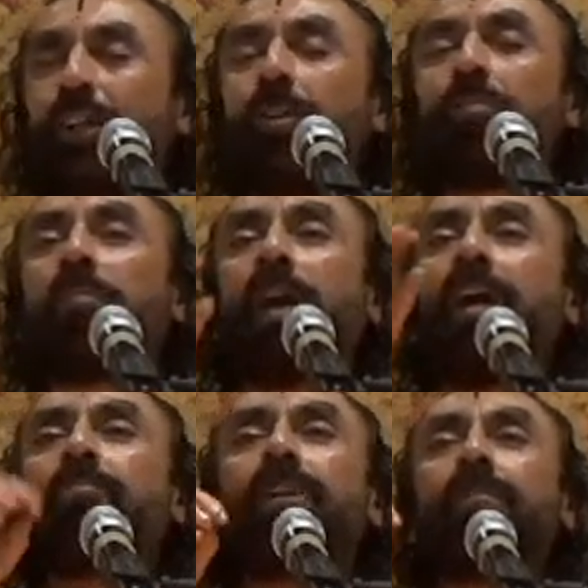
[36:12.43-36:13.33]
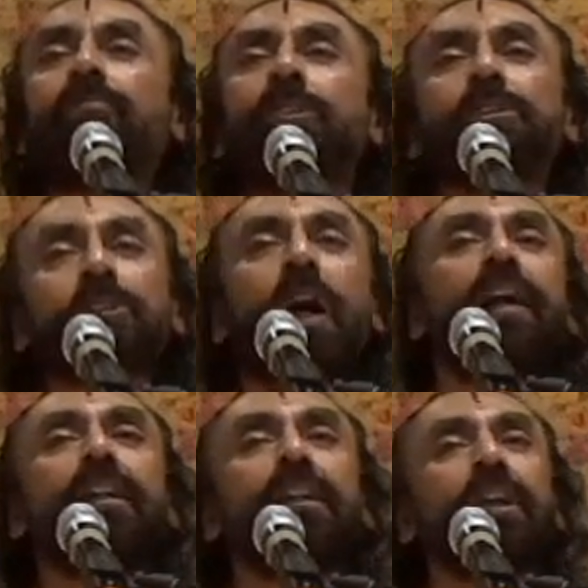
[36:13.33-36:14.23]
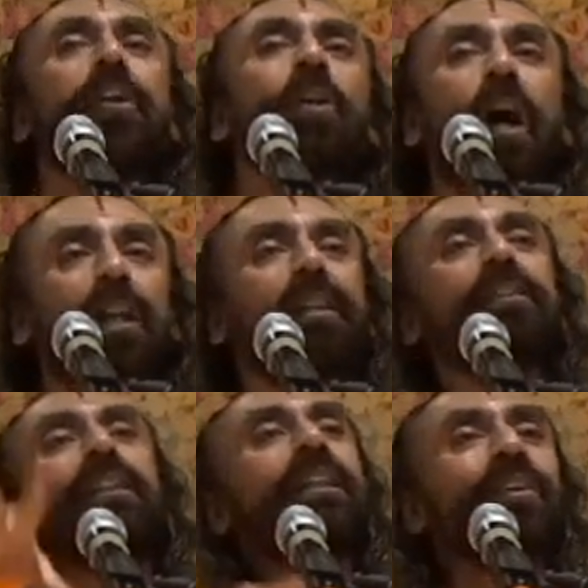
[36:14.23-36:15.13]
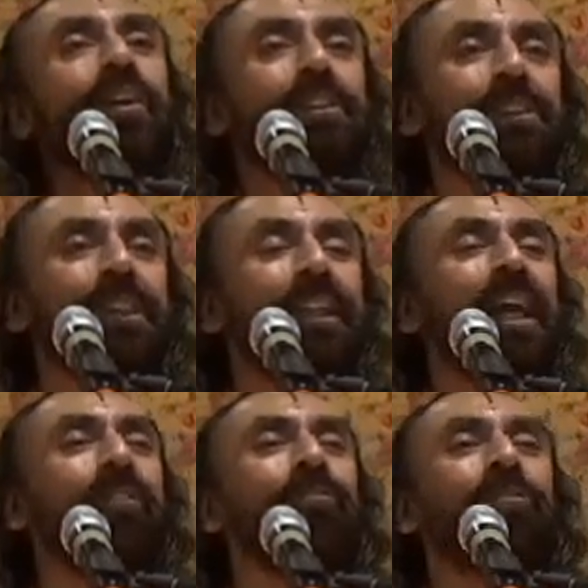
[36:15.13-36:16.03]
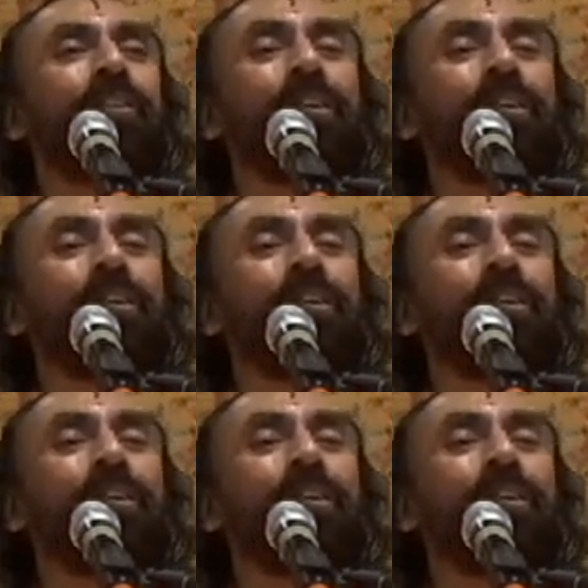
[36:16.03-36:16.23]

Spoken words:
The problem was not in the knowledge he or she gave.